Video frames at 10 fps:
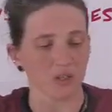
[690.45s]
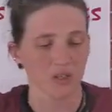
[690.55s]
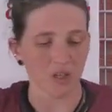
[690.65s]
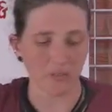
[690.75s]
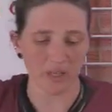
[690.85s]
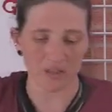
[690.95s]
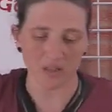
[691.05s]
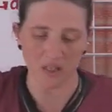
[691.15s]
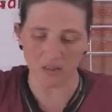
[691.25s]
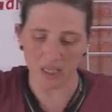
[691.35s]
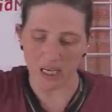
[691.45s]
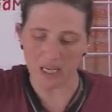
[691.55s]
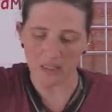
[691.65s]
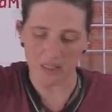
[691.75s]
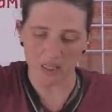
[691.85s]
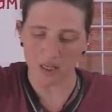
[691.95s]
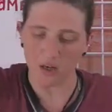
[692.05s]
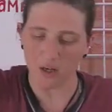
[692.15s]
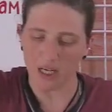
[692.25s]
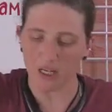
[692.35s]
a comic that suddenly ends the
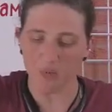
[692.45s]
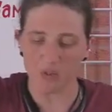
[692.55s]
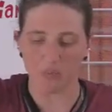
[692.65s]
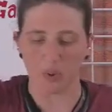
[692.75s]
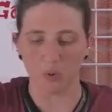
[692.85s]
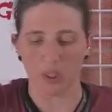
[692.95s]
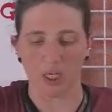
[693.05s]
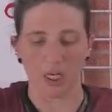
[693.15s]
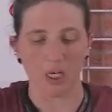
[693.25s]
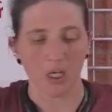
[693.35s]
year he was born.